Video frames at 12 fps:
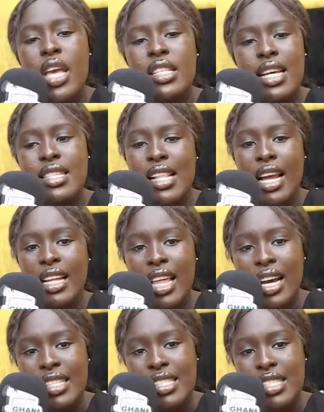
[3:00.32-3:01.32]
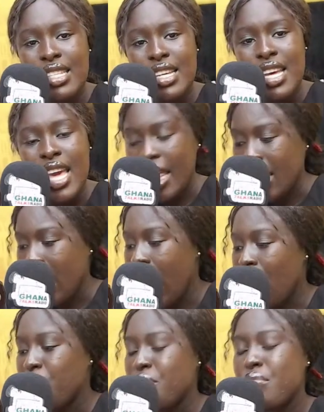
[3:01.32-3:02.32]
just like that. And there
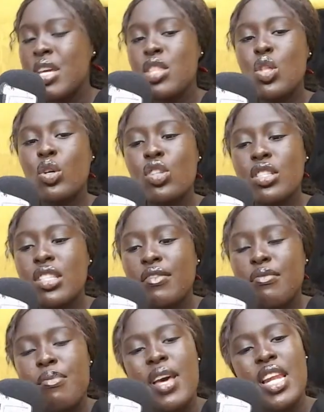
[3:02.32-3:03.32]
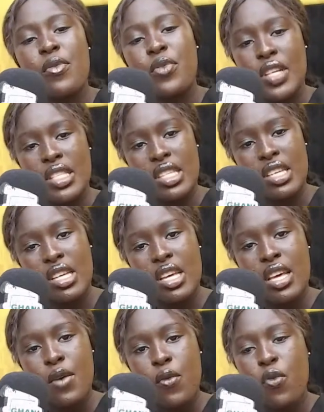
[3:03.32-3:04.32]
have been no source of benefits
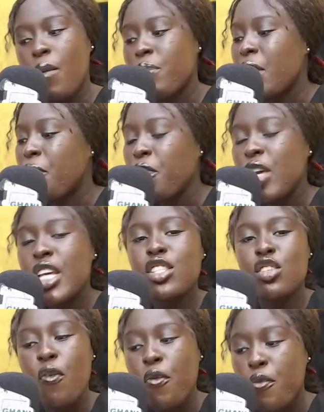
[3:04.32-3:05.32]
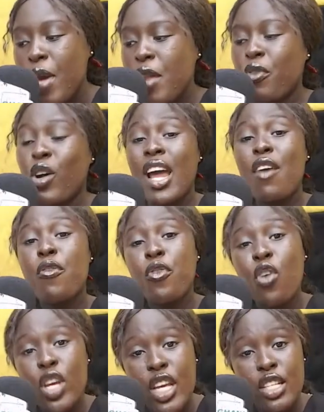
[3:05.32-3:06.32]
from the fees you've paid for that
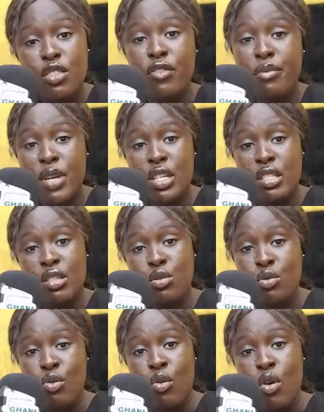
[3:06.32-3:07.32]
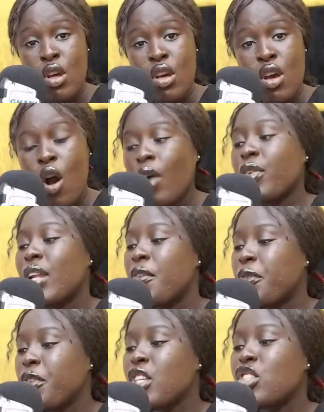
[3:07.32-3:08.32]
4 years you've been in school, or for the
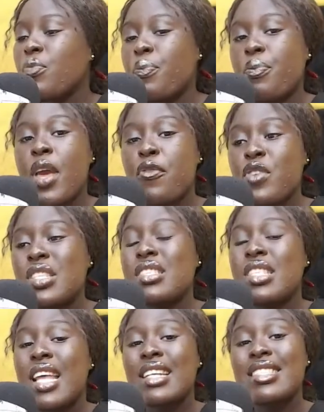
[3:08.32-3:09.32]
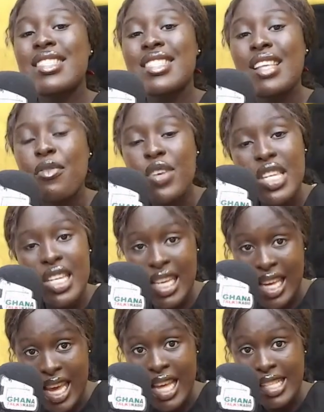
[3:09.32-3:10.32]
fees you've paid for that 7
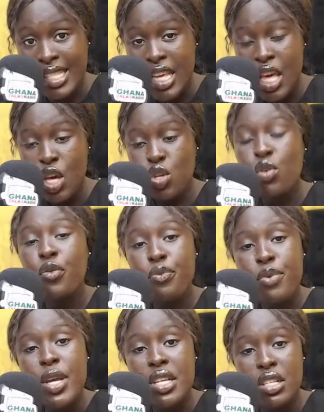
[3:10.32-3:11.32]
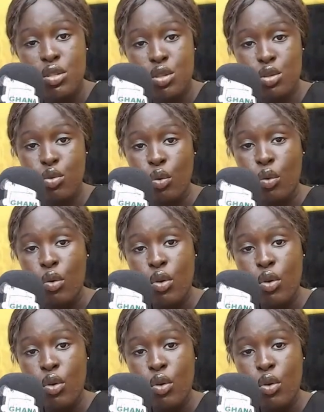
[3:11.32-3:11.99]
years you've been in school.